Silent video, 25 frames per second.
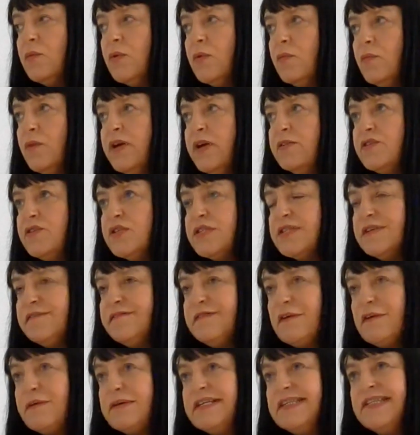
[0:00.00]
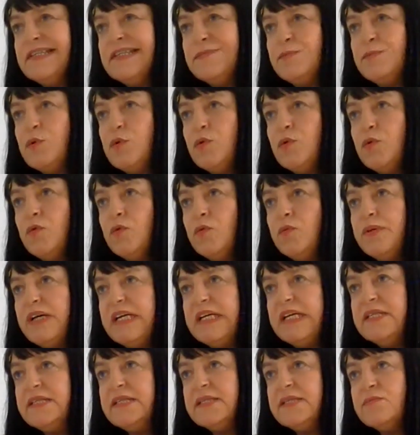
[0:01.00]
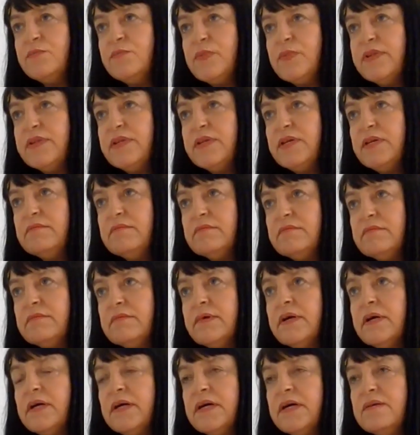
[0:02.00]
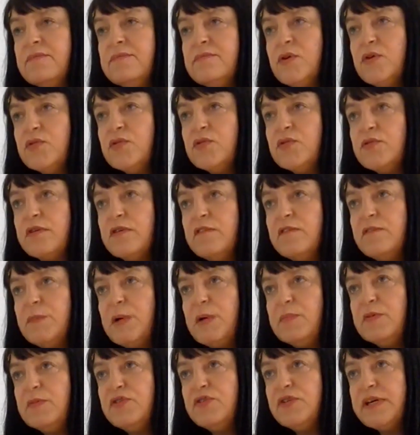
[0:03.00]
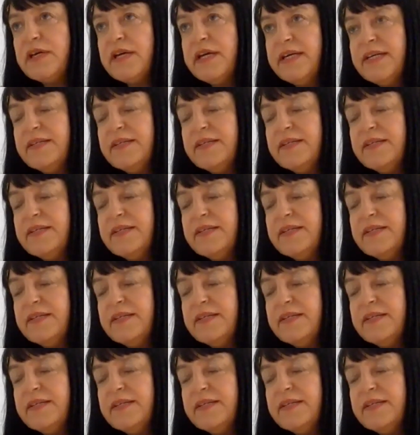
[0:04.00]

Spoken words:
we're just a very small piece within monograph publishing.